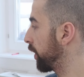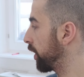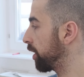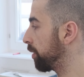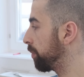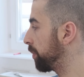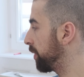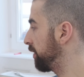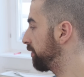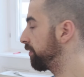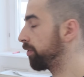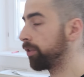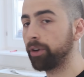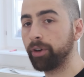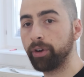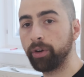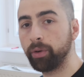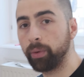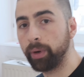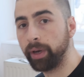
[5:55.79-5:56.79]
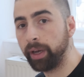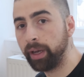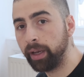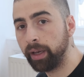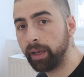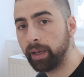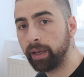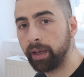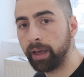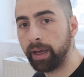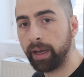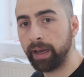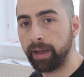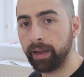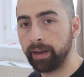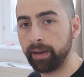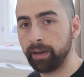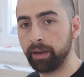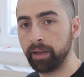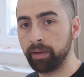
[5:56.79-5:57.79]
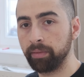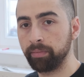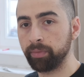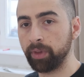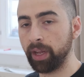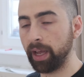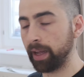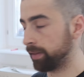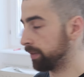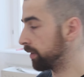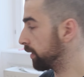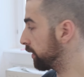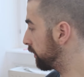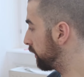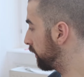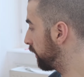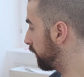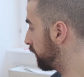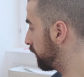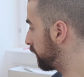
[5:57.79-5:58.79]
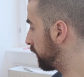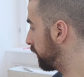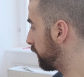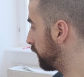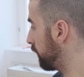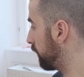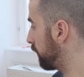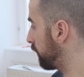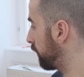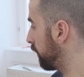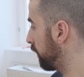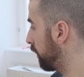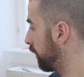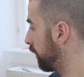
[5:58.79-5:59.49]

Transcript: are a bit further away, and at this distance